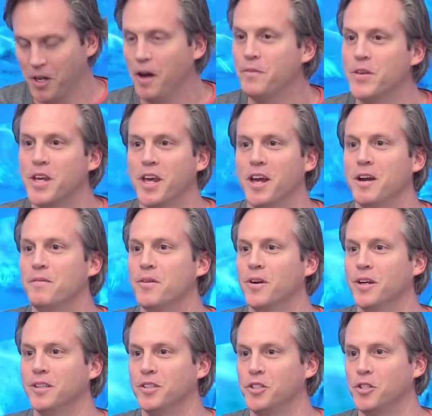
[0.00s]
shoved the
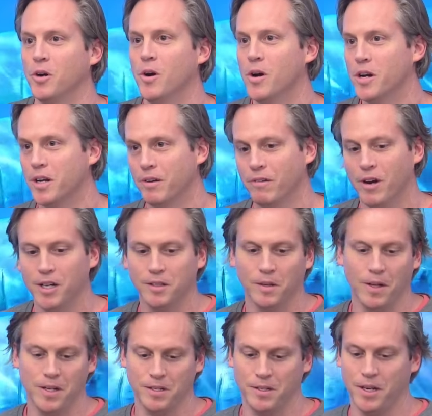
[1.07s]
camera at the shark, and right
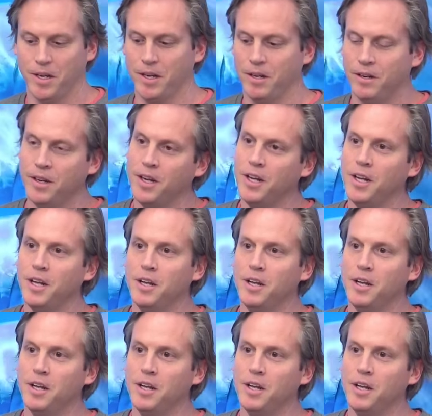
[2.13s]
the last second,